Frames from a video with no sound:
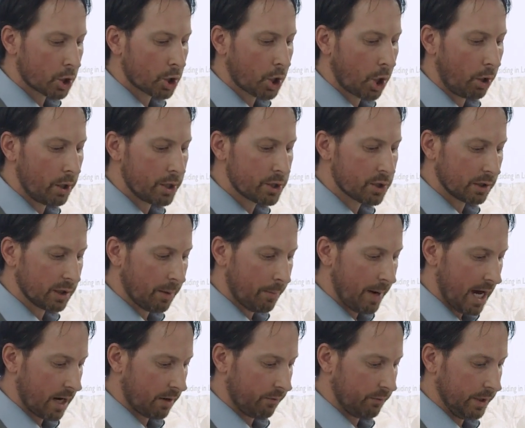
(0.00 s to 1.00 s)
courage on the
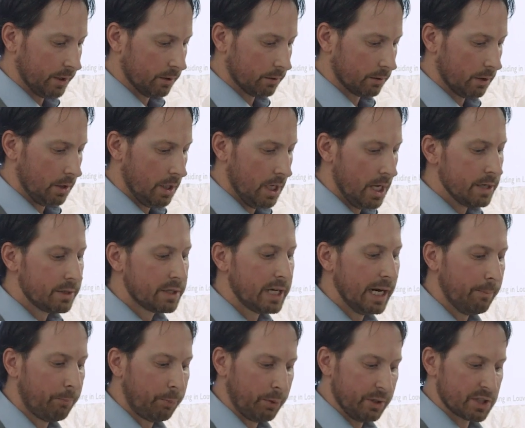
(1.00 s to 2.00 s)
battlefield,
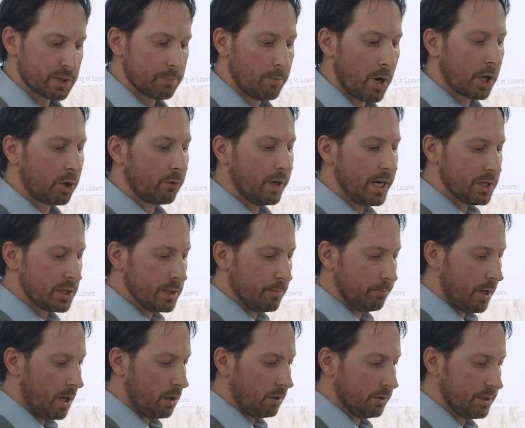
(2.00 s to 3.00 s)
temperance, moderation
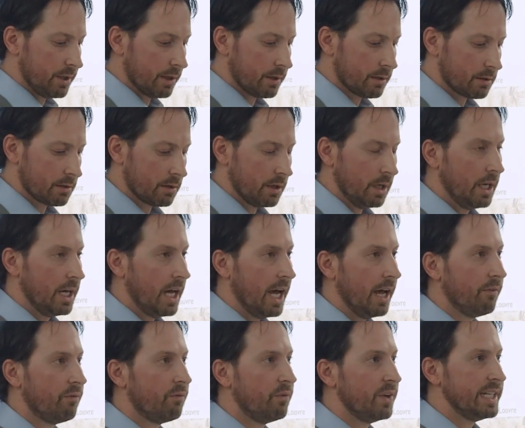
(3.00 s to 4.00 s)
in politics,
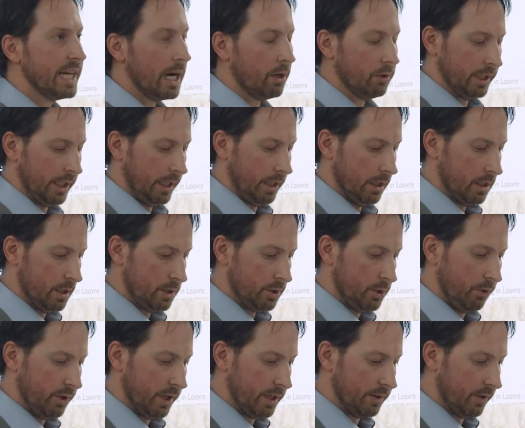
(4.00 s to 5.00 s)
and fidelity
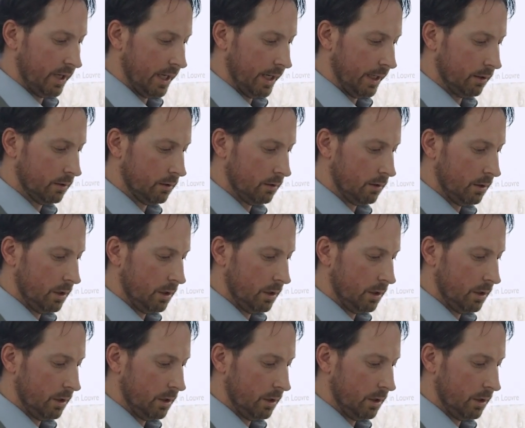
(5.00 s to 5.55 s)
to the divine.